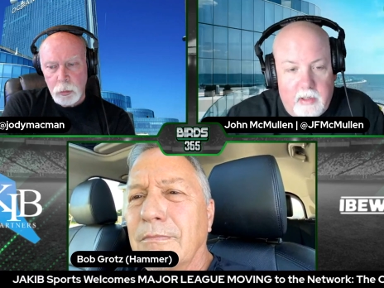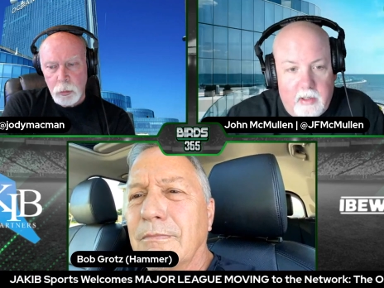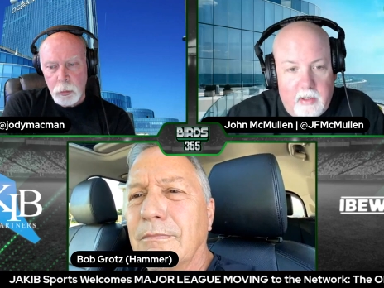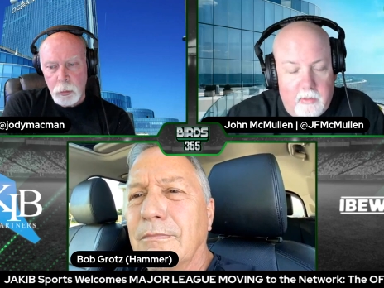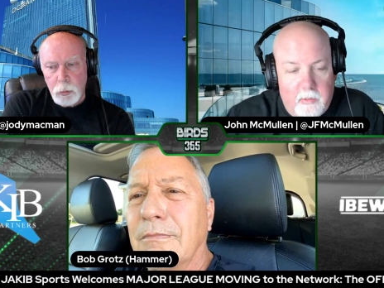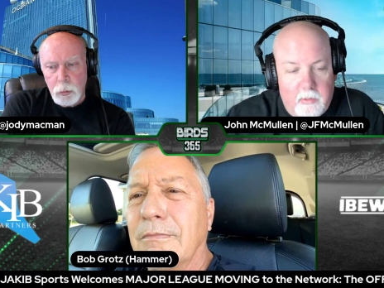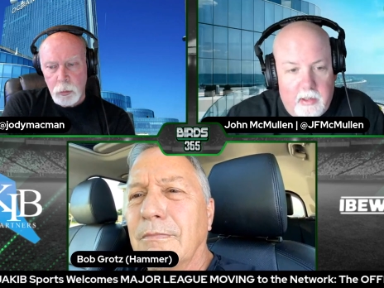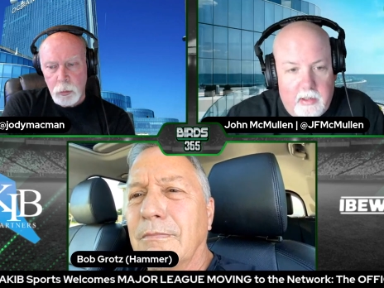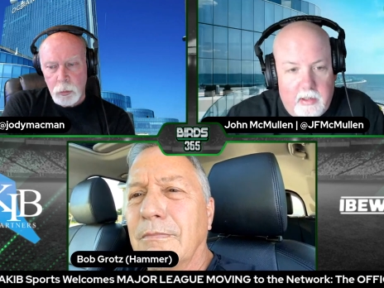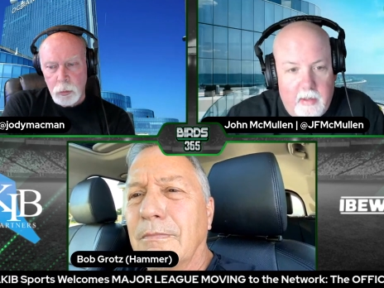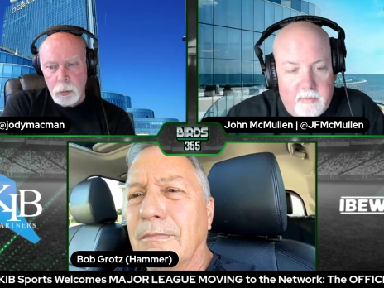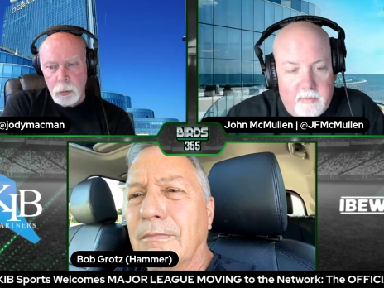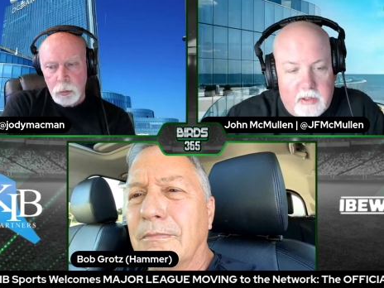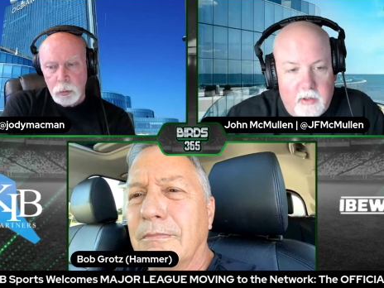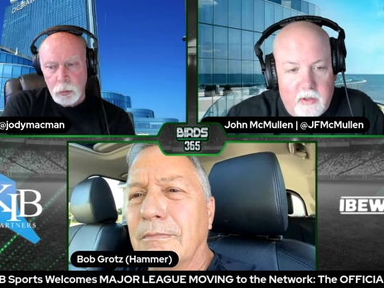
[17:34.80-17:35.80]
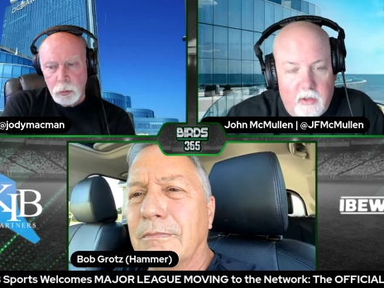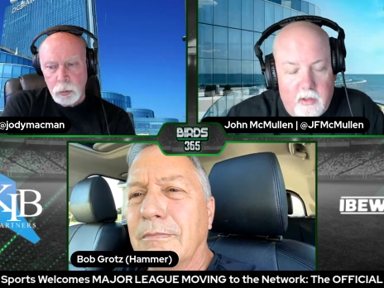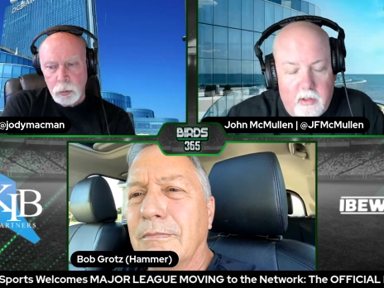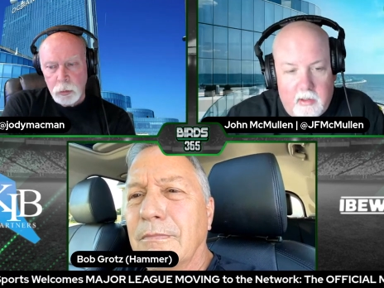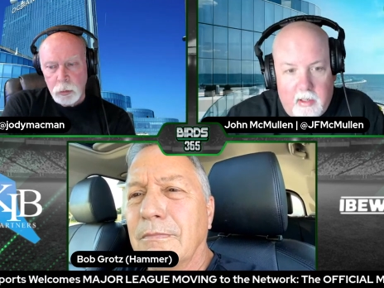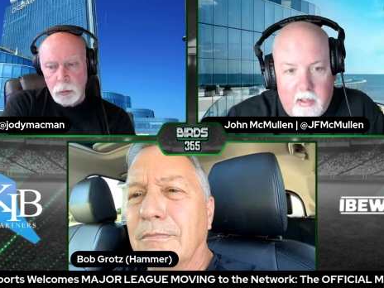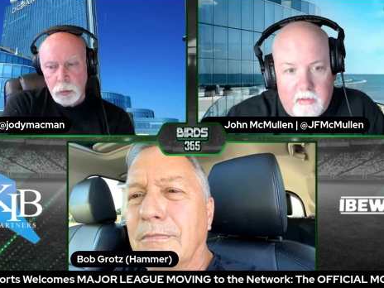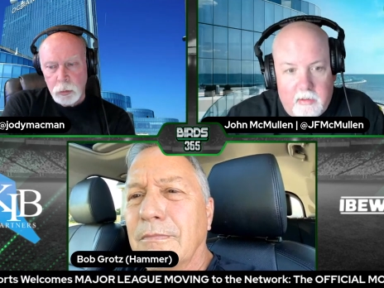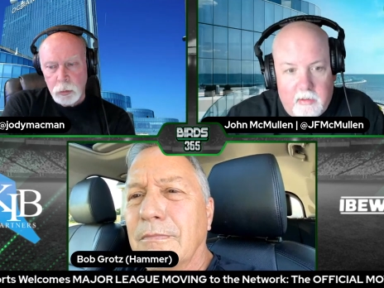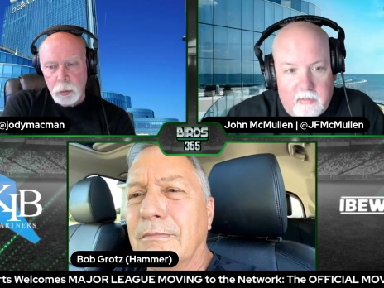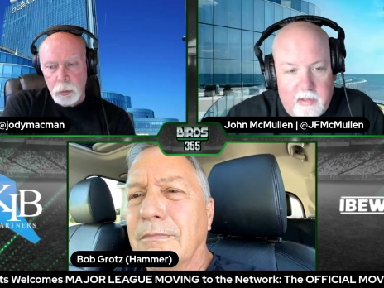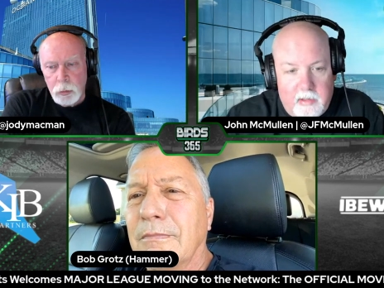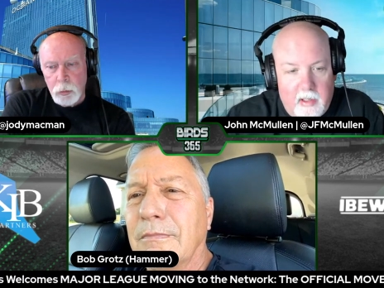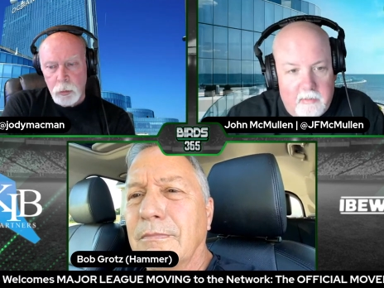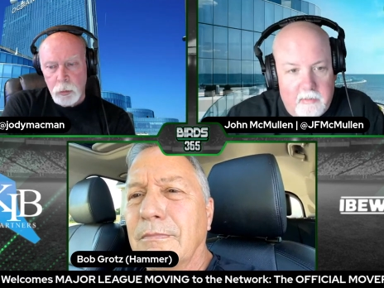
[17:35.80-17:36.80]
Speaker 1: know, when camp started, I thought
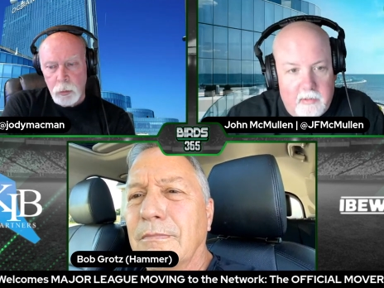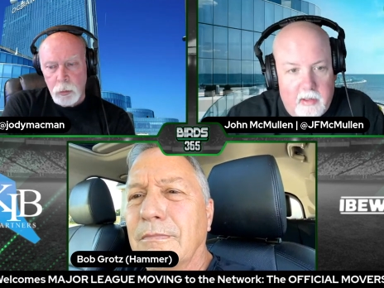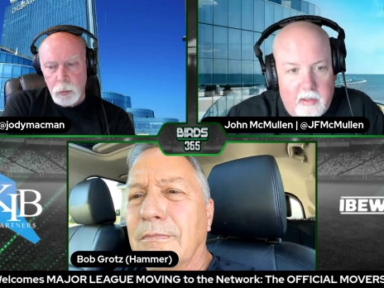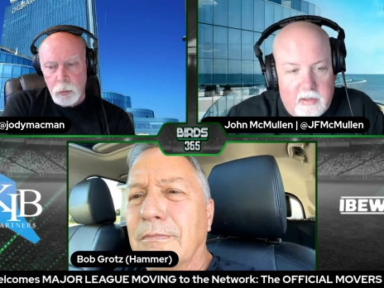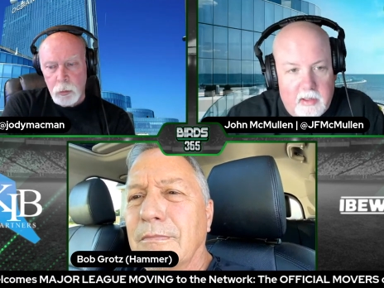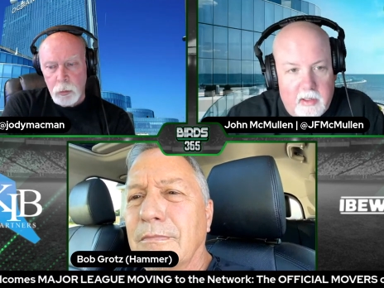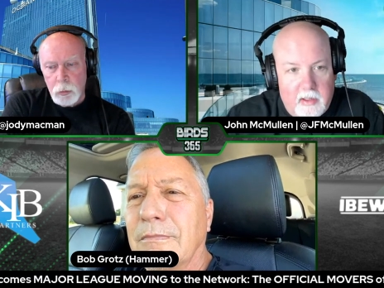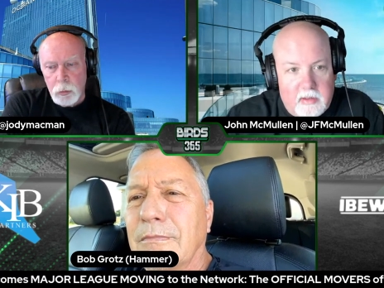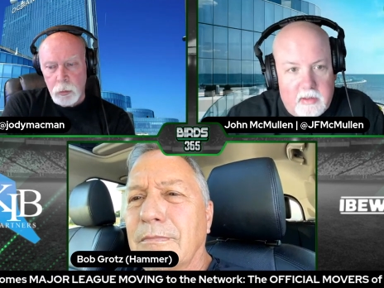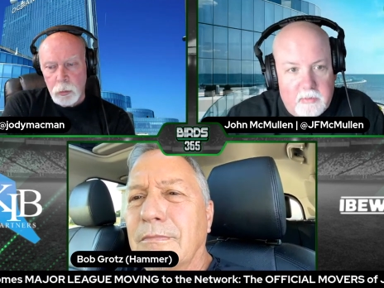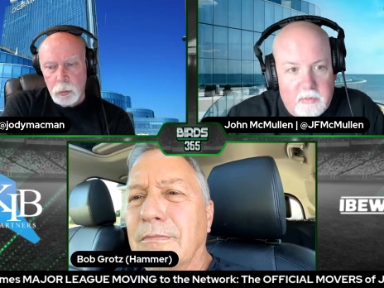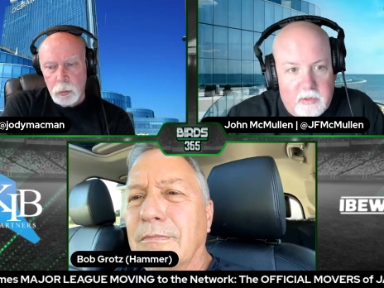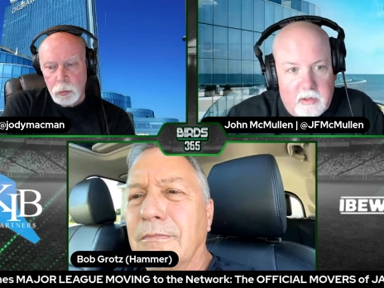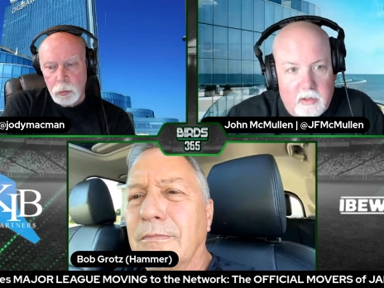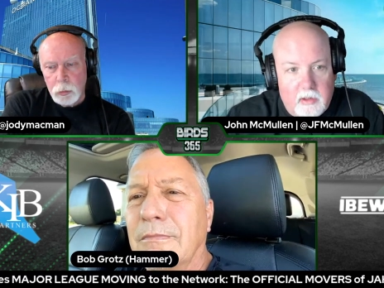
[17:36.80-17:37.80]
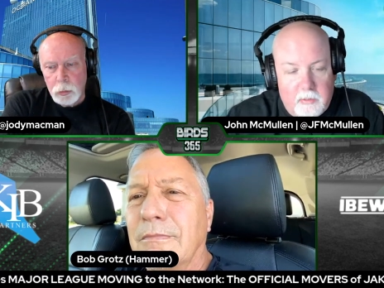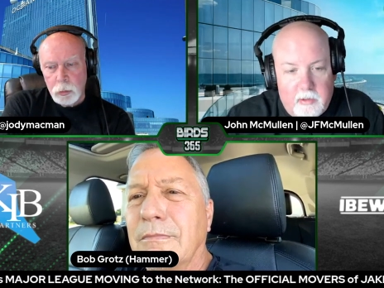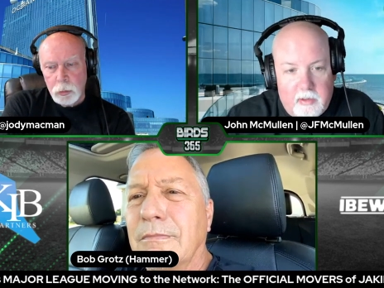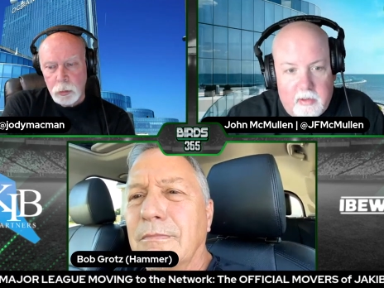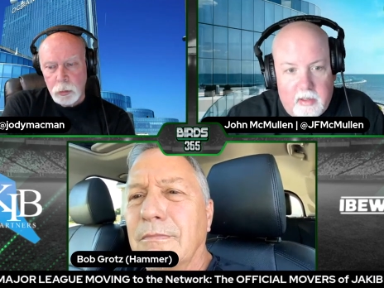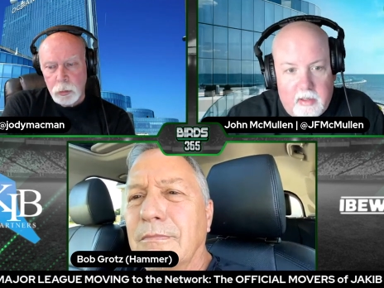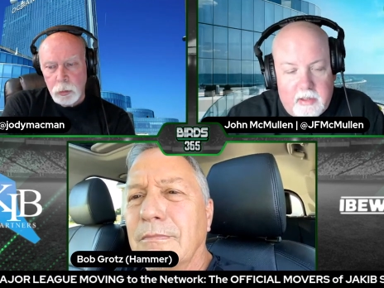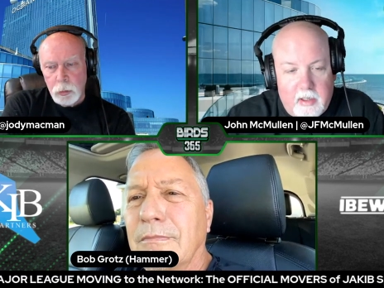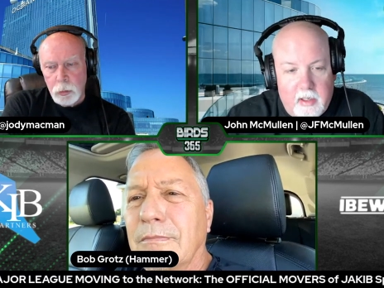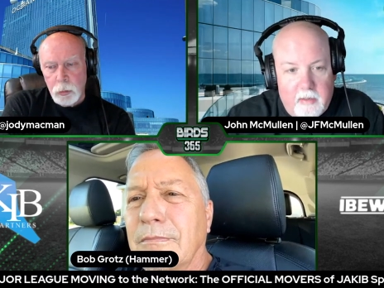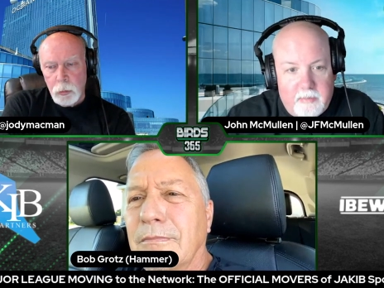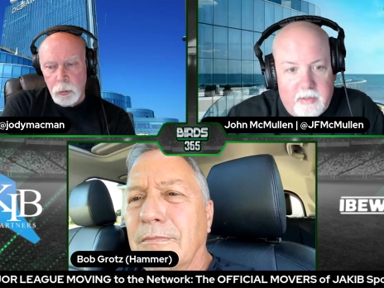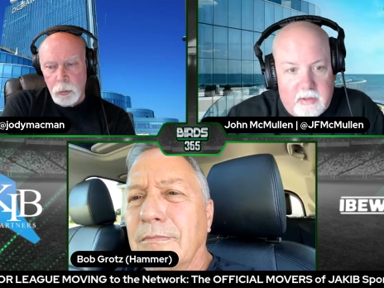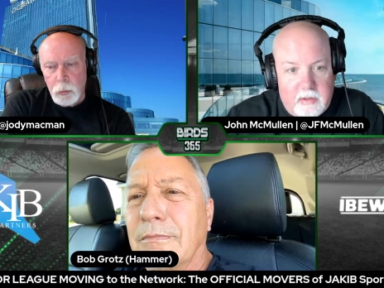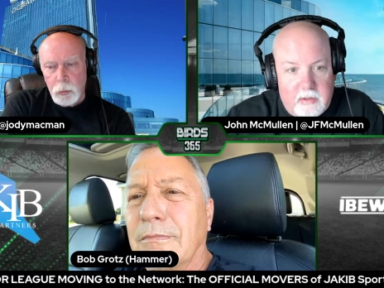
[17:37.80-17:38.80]
Kyron Johnson was going to win that job
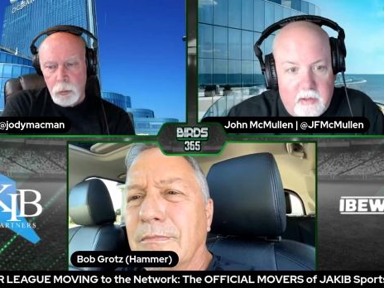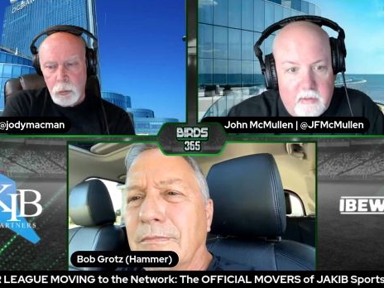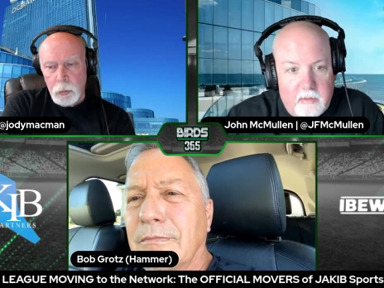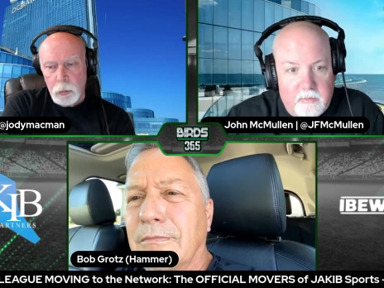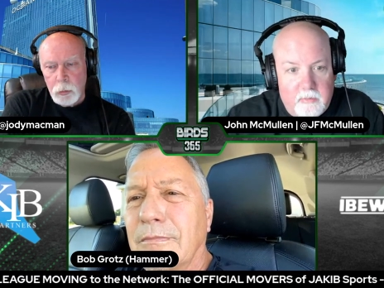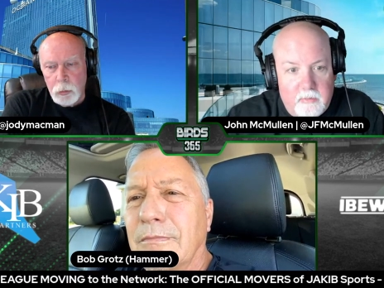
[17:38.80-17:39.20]
as the,